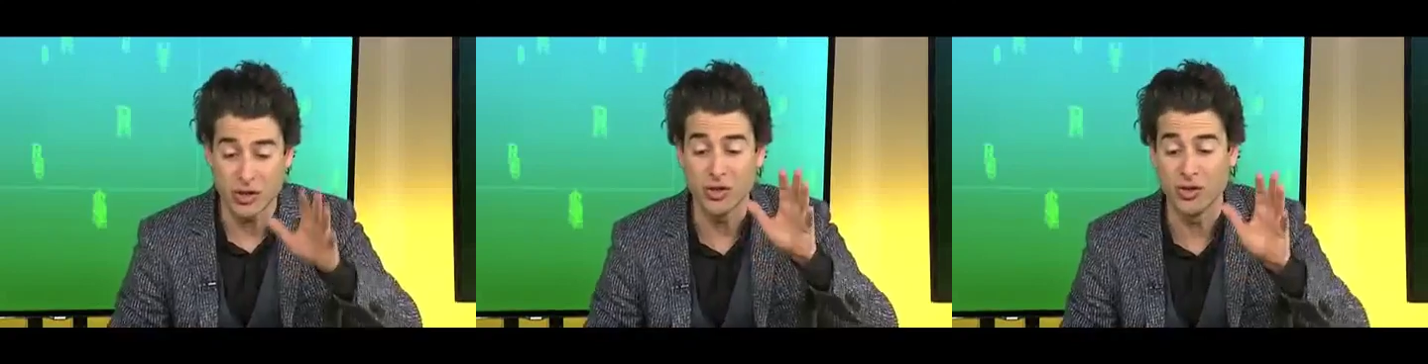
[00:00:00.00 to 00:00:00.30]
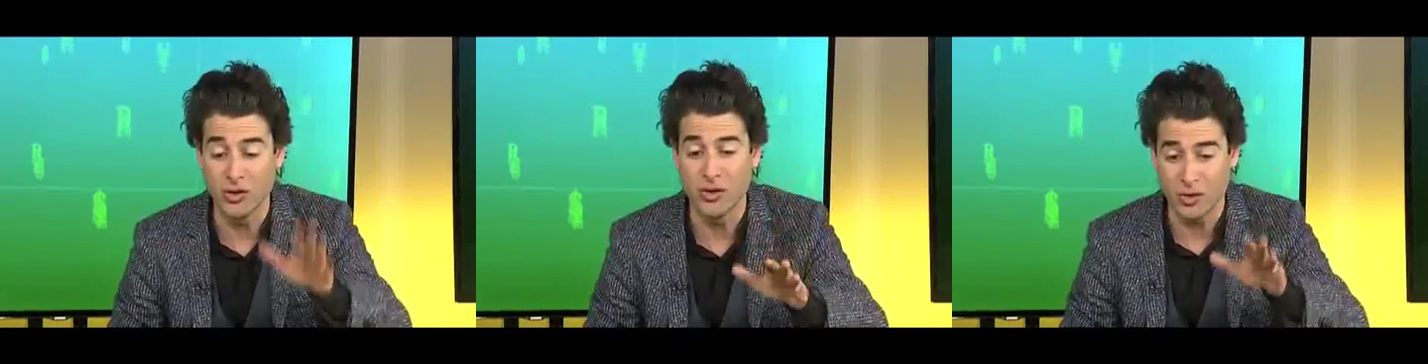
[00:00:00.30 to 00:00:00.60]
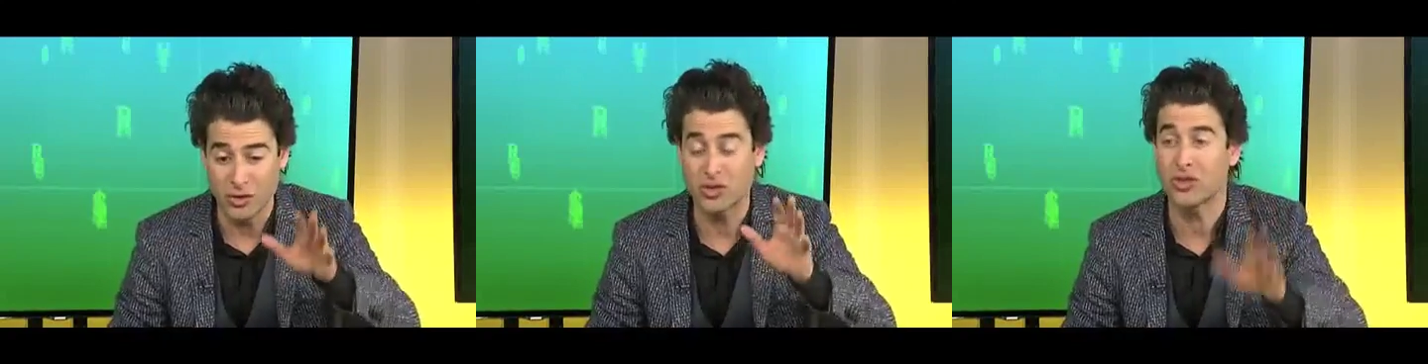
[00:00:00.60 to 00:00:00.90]

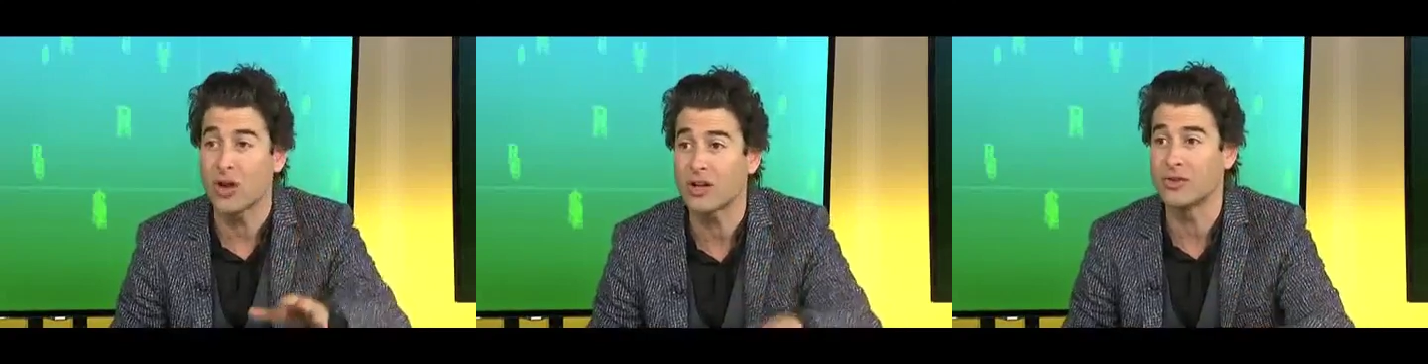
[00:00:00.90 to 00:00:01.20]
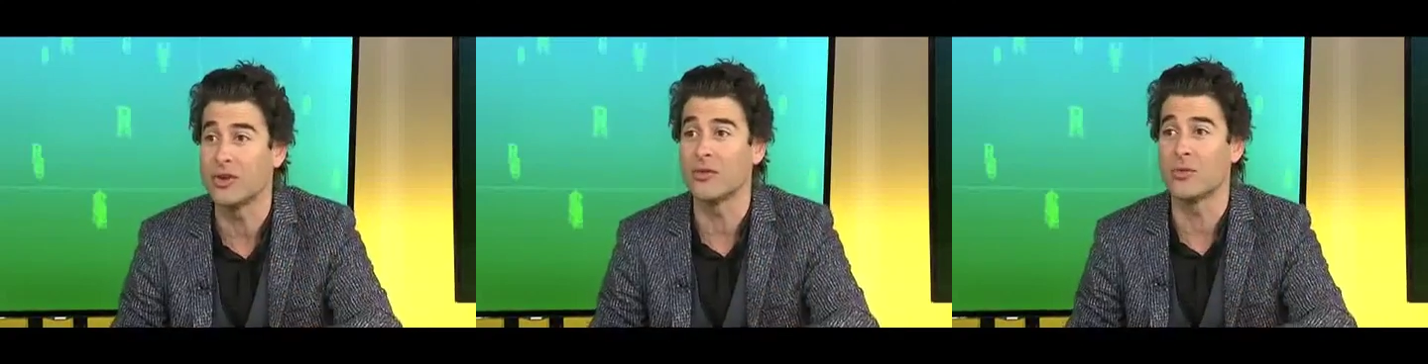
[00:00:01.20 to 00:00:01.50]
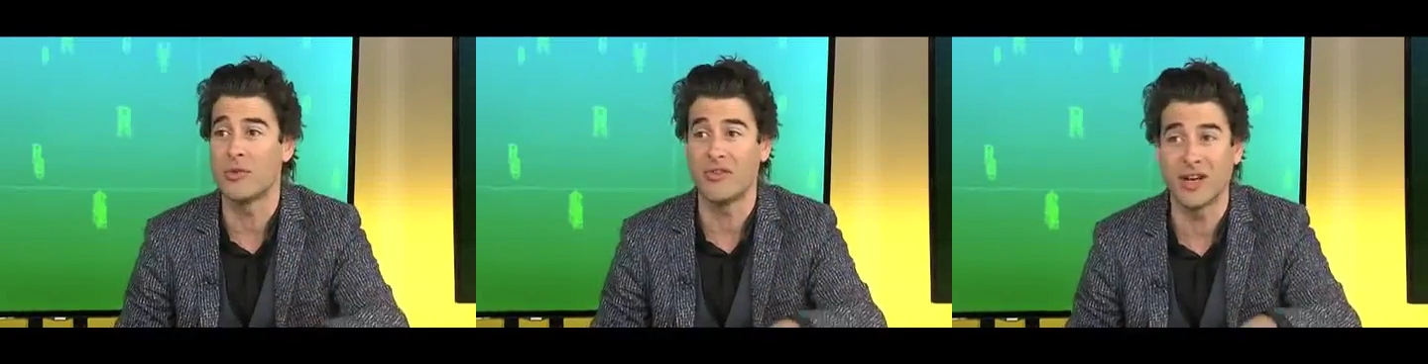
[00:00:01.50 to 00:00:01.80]
you start doing
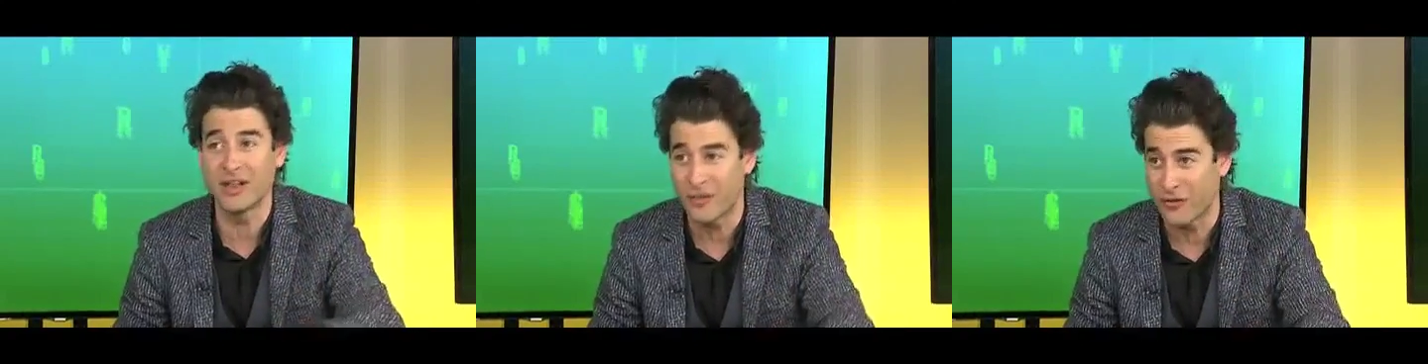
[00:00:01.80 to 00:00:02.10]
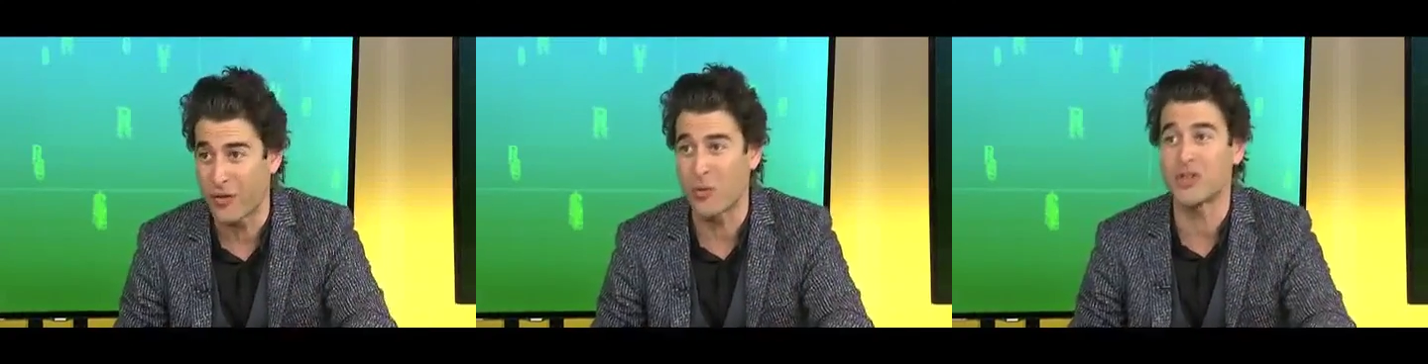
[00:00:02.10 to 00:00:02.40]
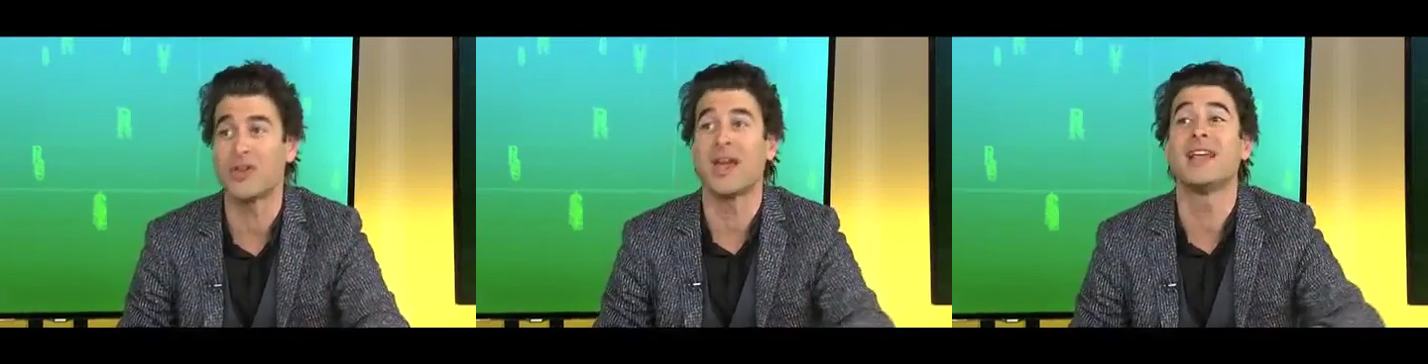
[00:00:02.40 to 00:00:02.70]
will be very different from
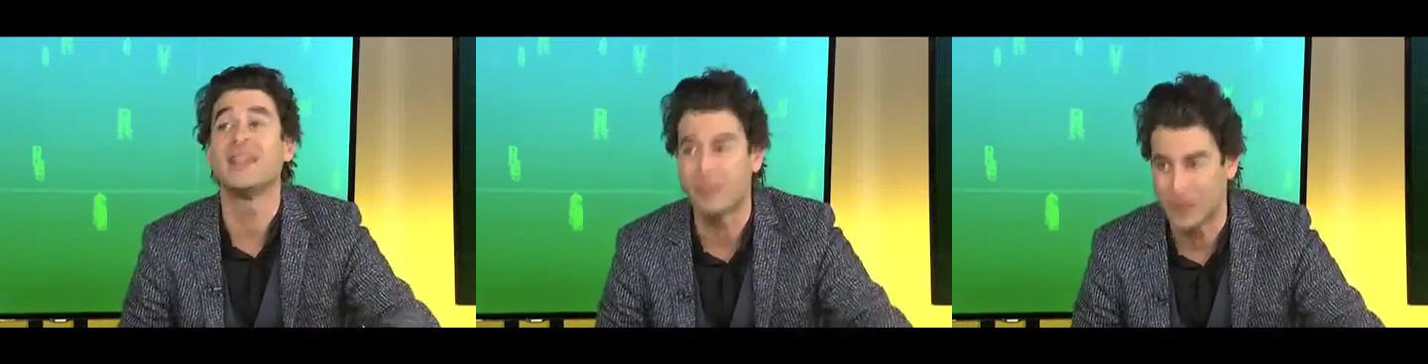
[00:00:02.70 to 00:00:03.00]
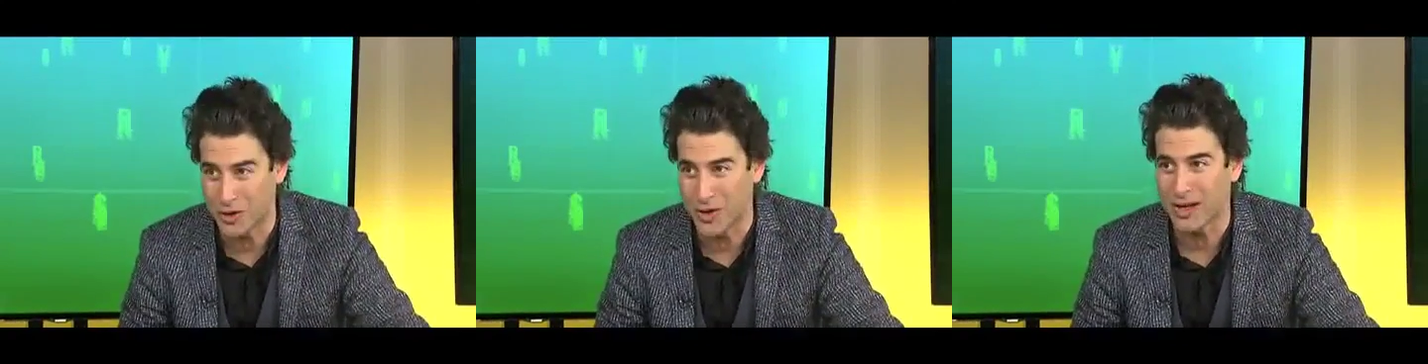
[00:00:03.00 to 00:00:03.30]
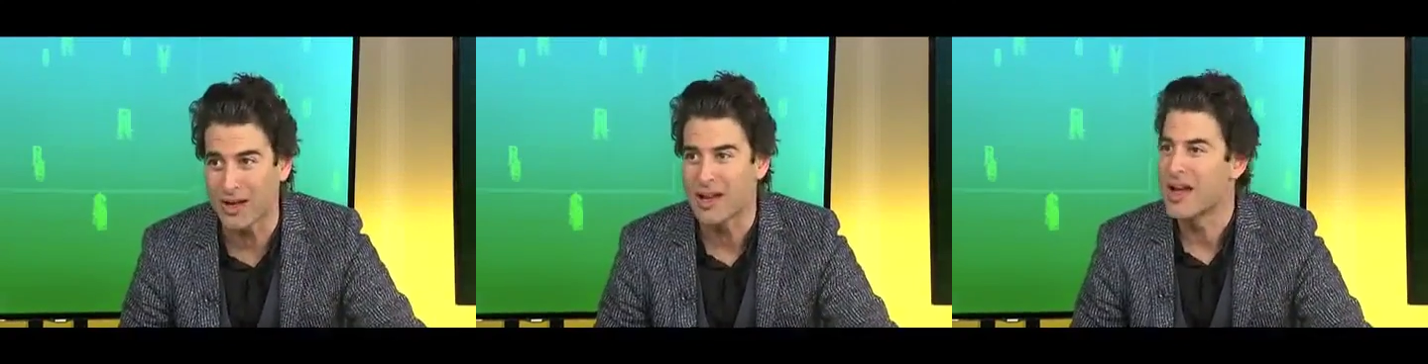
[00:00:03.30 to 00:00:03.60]
what you end up
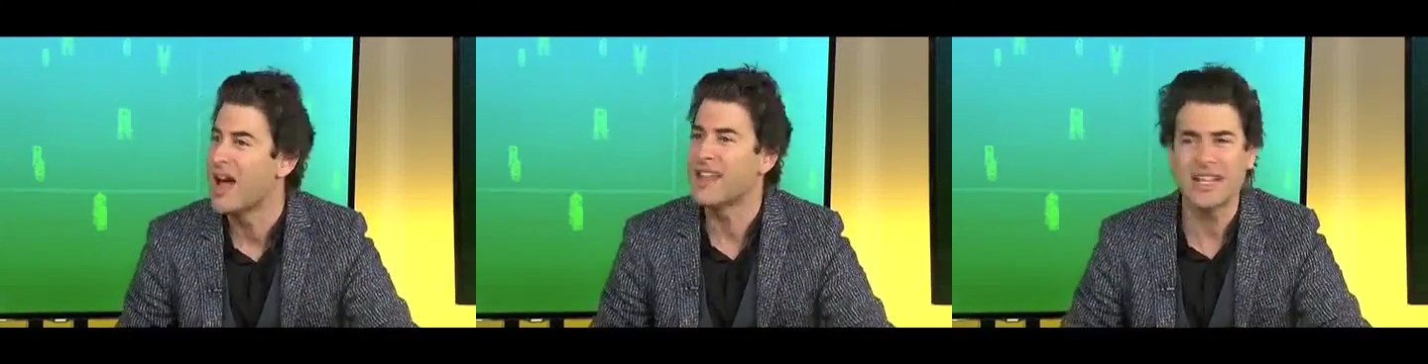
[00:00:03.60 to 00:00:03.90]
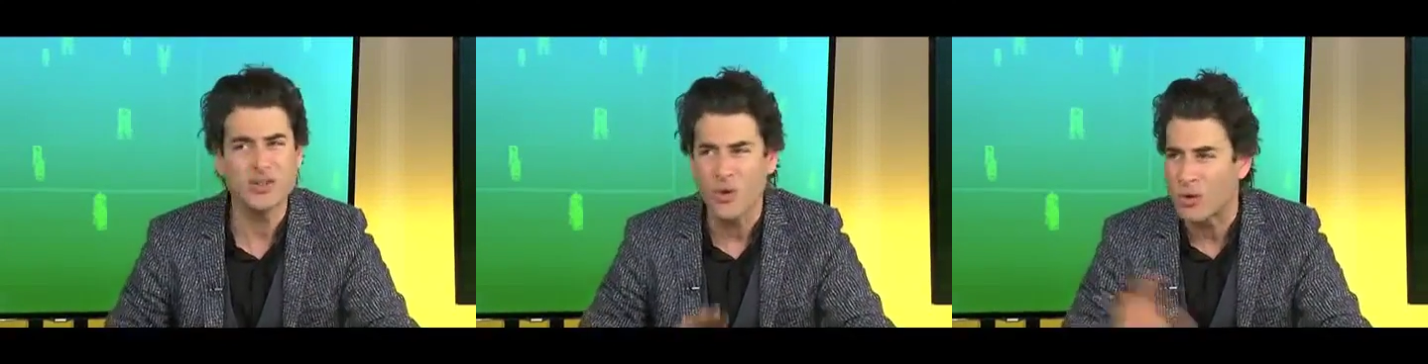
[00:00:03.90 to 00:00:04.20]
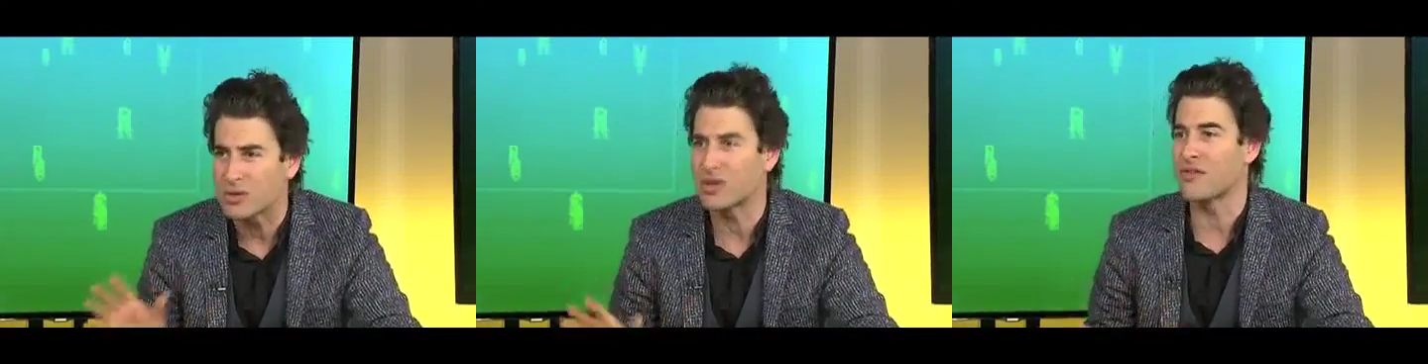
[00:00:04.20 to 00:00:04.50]
doing. And that's
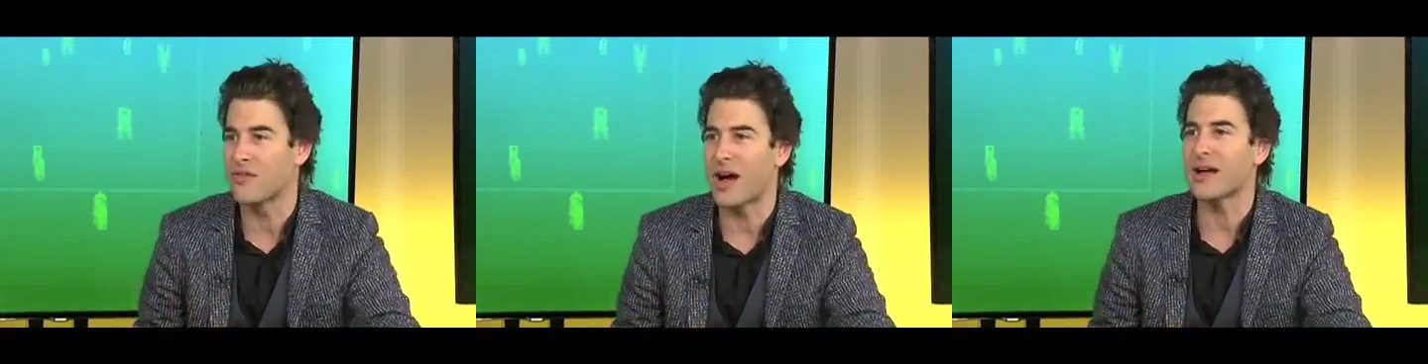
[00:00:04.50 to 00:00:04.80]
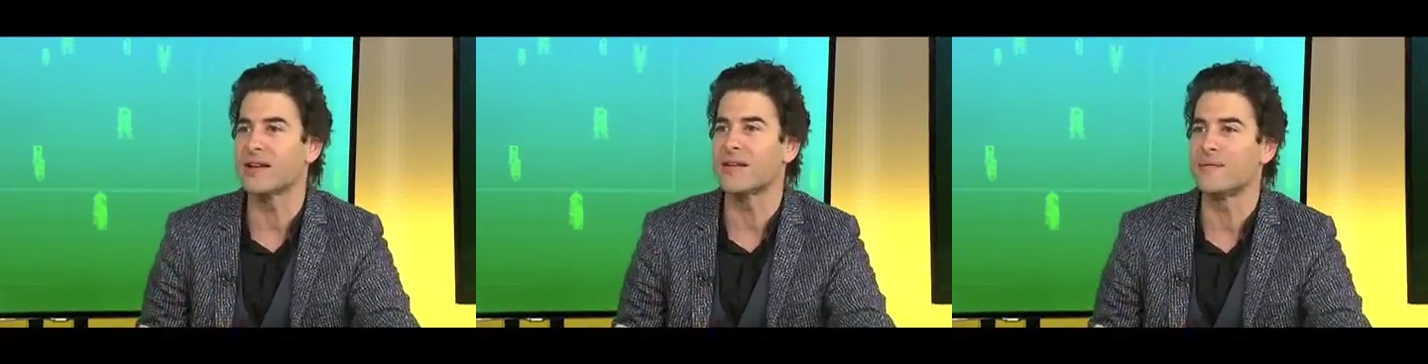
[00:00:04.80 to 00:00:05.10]
also fine.